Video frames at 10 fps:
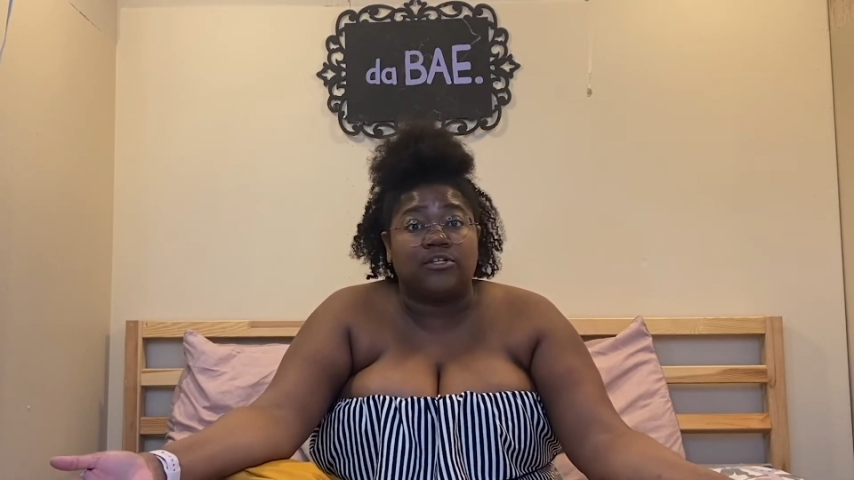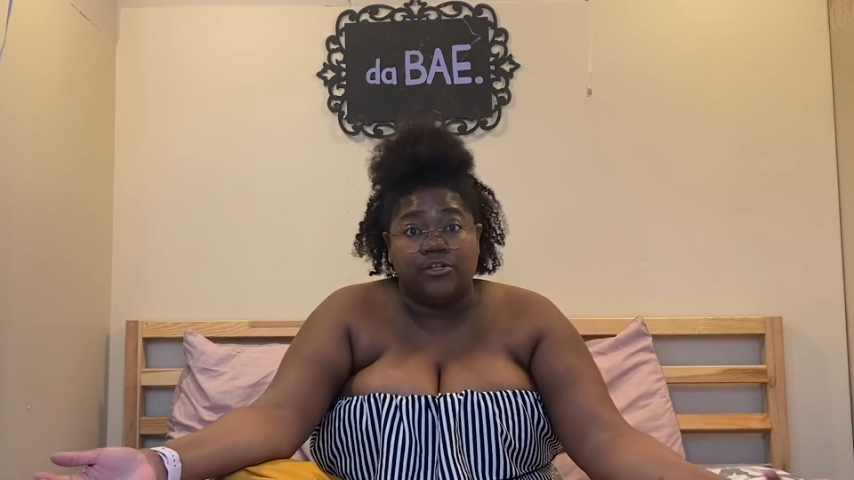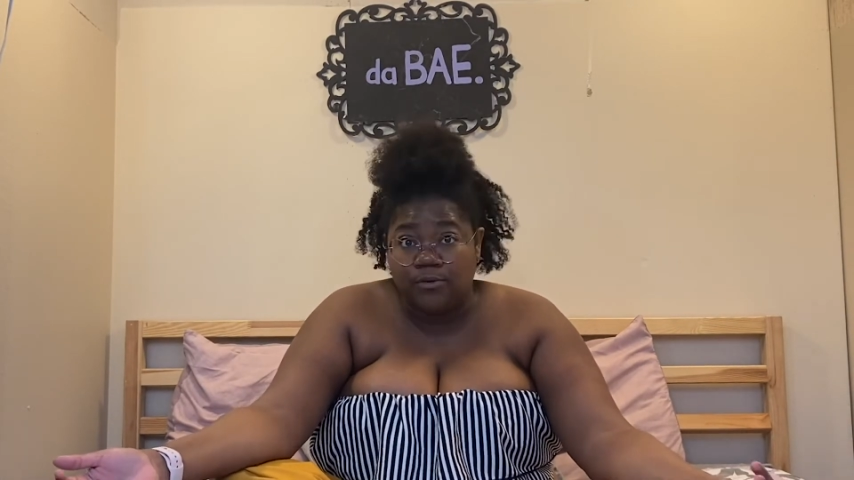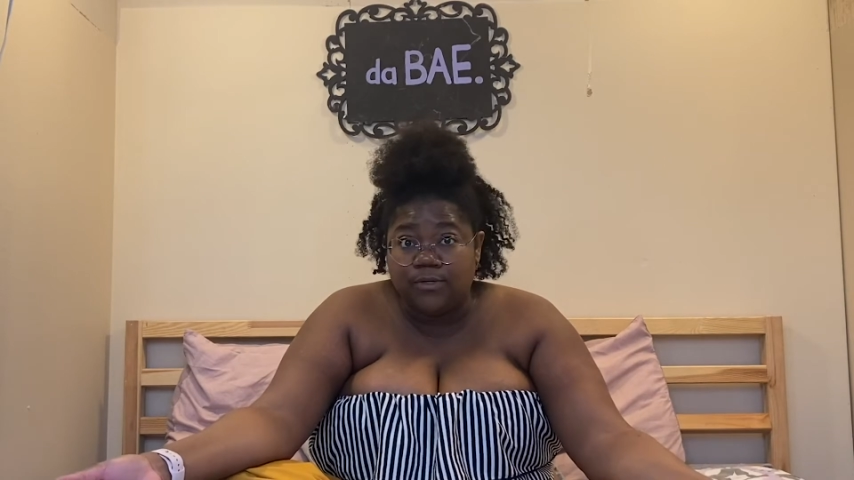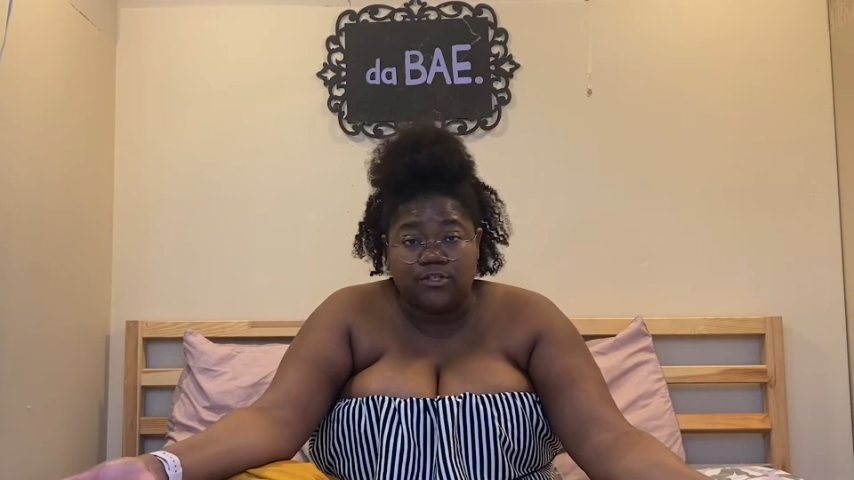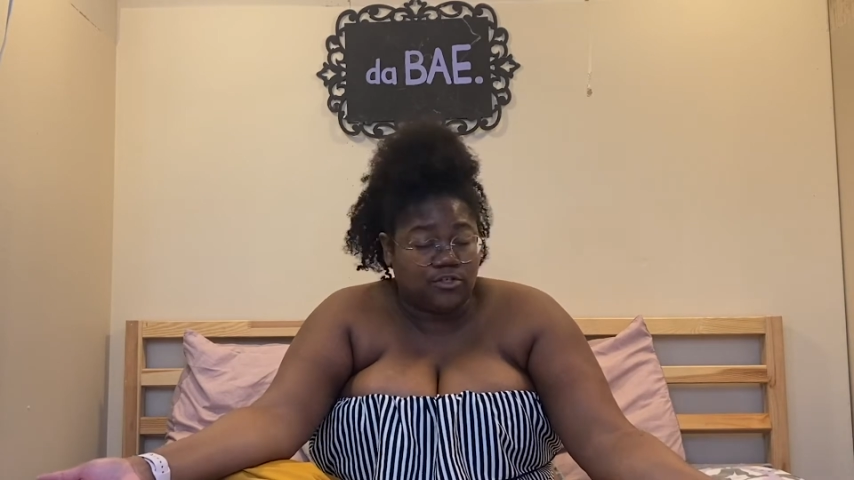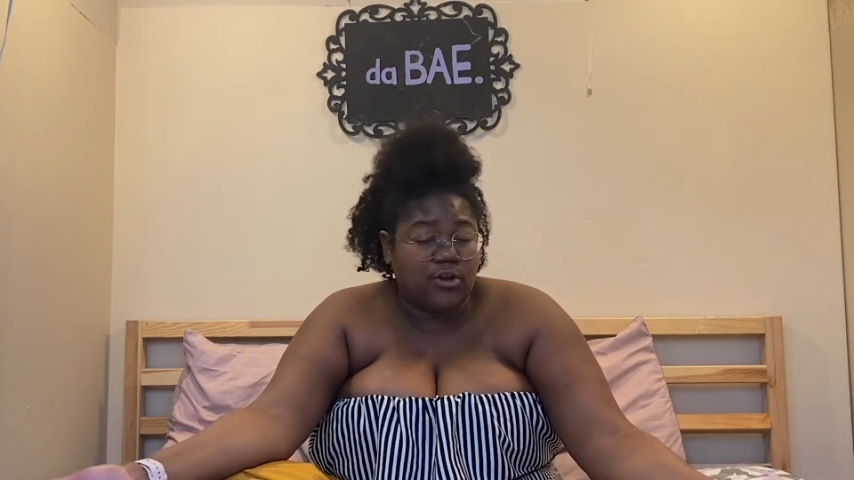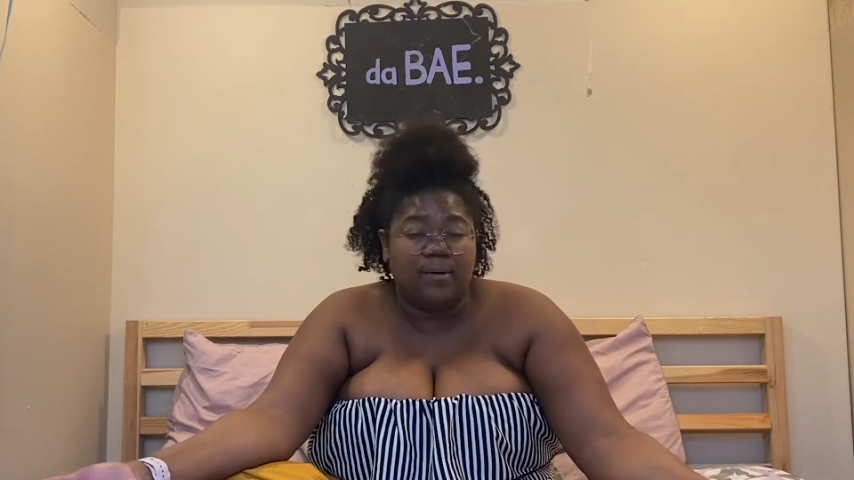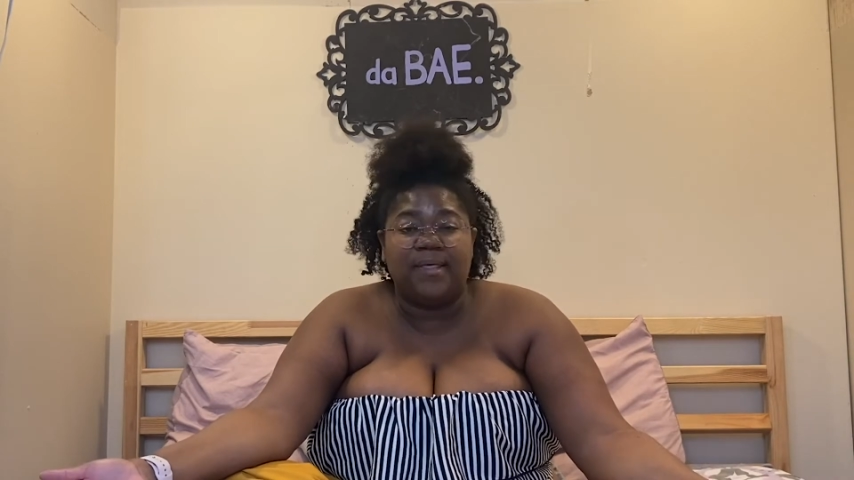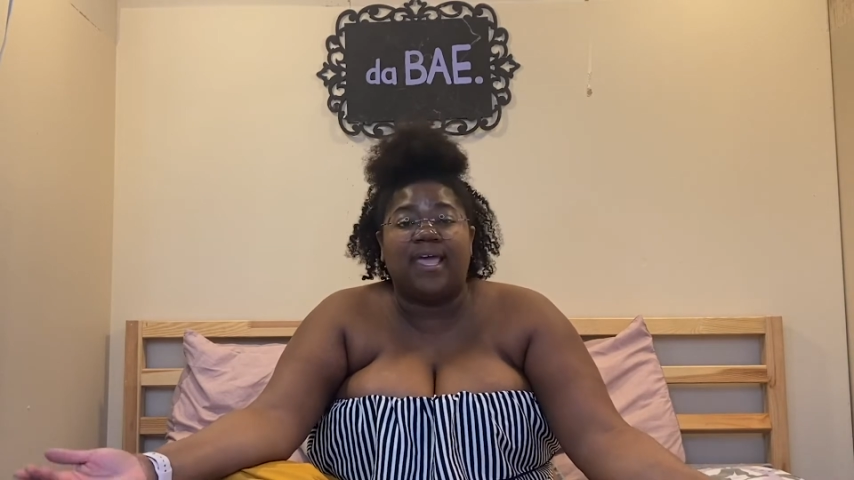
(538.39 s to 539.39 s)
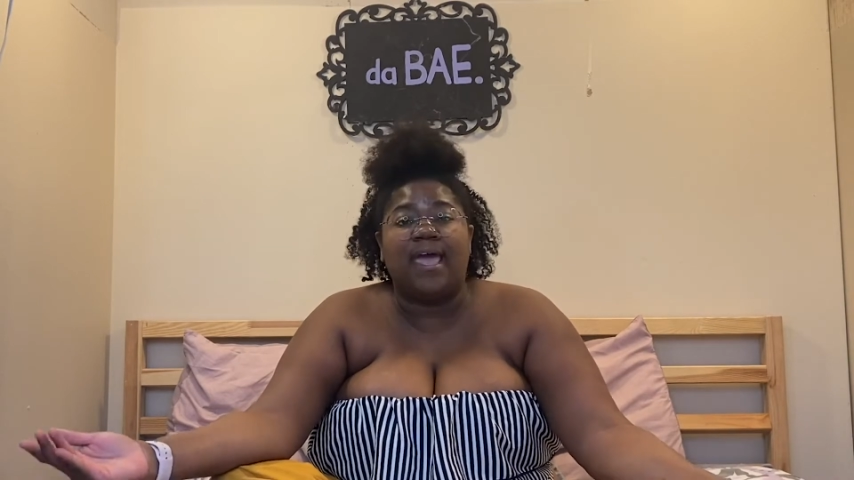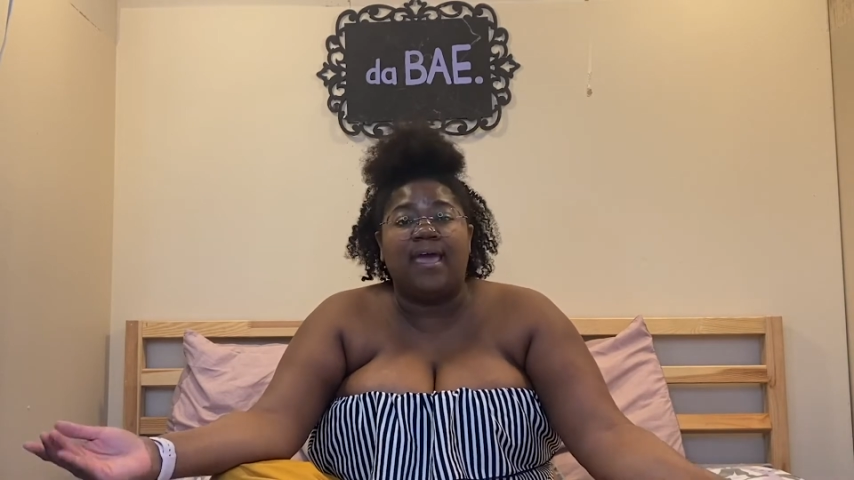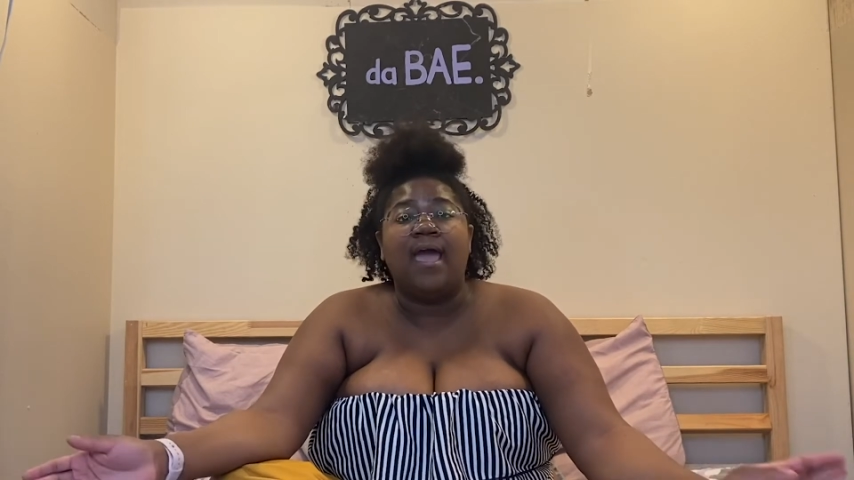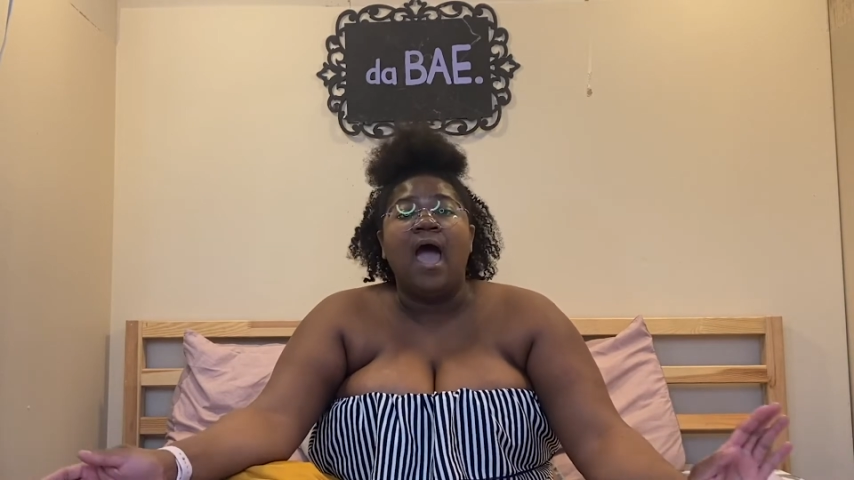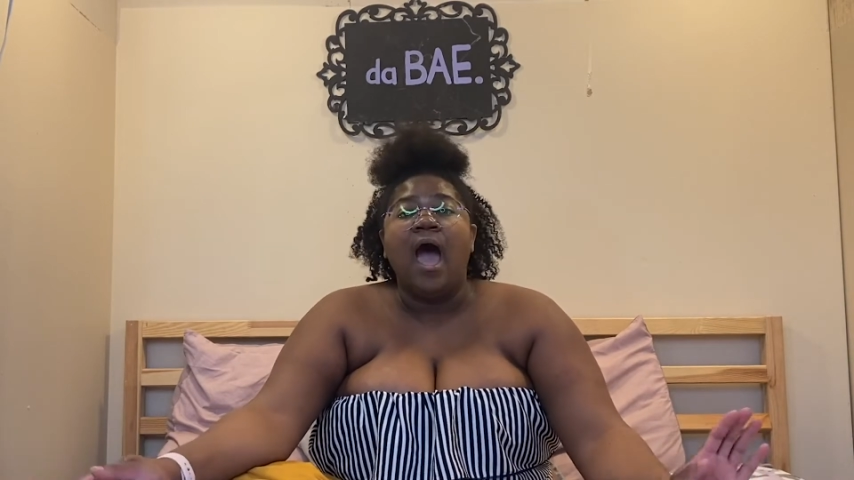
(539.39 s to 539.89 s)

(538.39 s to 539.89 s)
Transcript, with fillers: You can just straight up be like, hey,